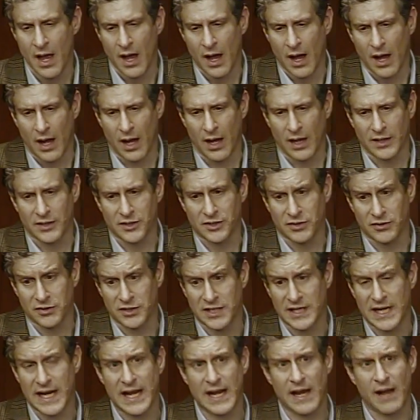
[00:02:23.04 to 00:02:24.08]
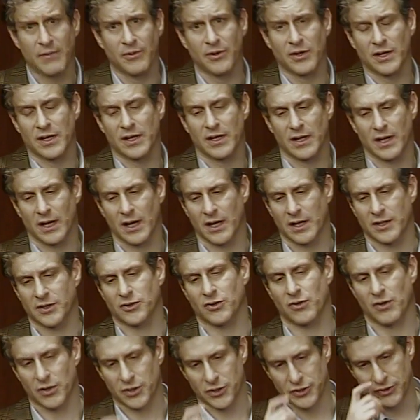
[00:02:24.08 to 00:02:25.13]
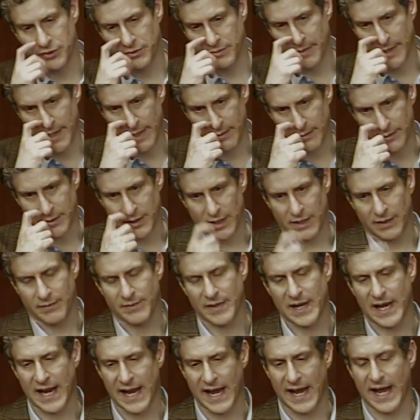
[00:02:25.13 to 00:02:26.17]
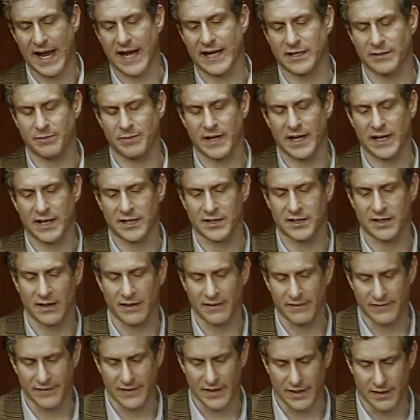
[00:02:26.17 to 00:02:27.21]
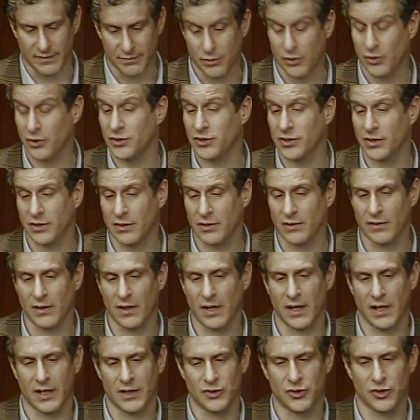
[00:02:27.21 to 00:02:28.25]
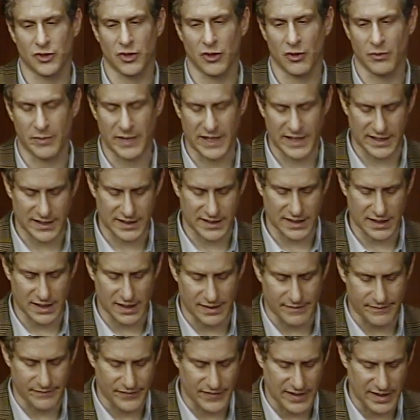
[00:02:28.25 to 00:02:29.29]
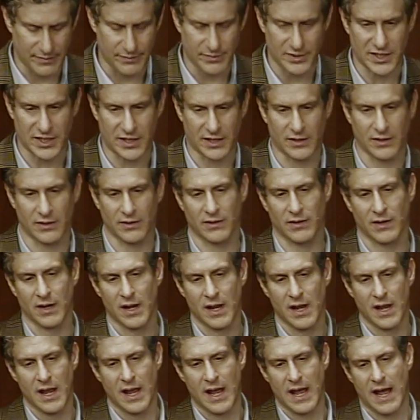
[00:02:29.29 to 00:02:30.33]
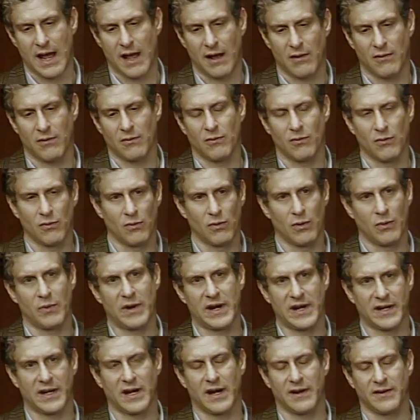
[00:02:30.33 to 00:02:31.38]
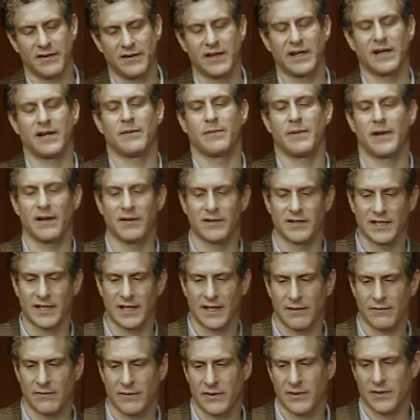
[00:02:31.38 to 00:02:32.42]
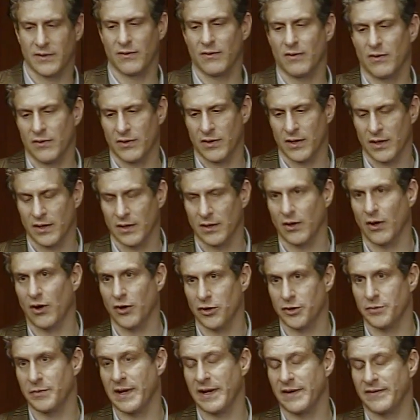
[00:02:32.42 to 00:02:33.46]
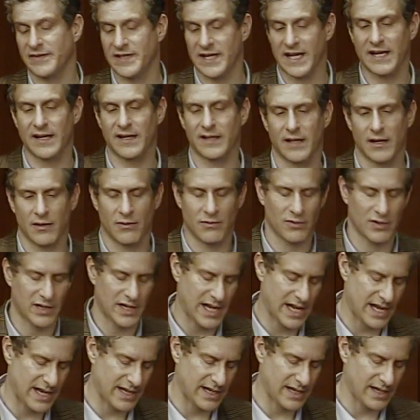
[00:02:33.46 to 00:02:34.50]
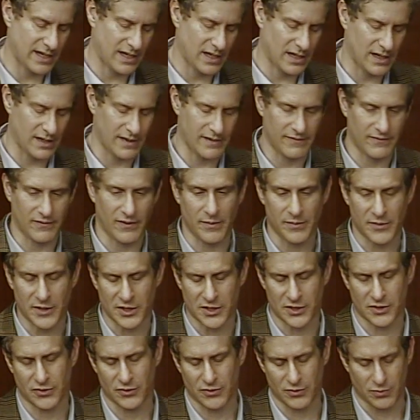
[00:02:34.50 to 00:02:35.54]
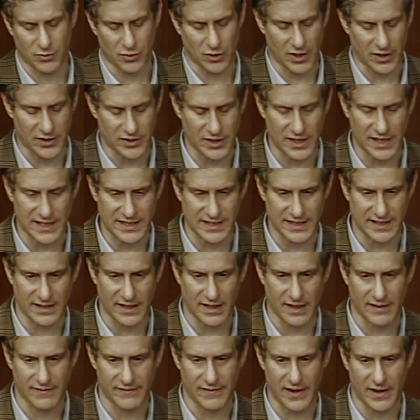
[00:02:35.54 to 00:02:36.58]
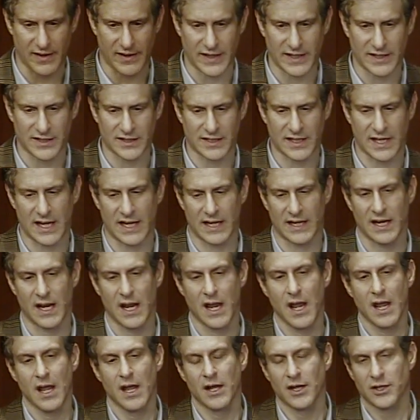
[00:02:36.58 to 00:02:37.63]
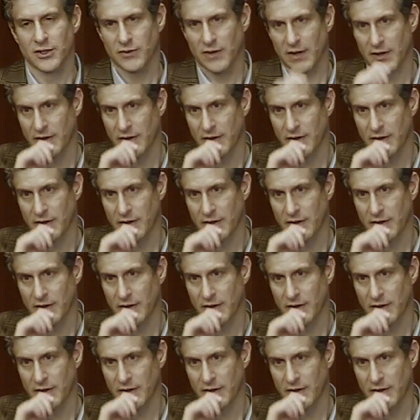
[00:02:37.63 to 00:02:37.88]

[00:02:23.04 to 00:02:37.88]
Uh, so today I'm going to uh, talk to you about um, aspects of uh, personal uh, genomics, um, in particular how one way to kind of think about dealing with all the large amount of data that we're getting uh, from this through prioritizing uh, variants. And so I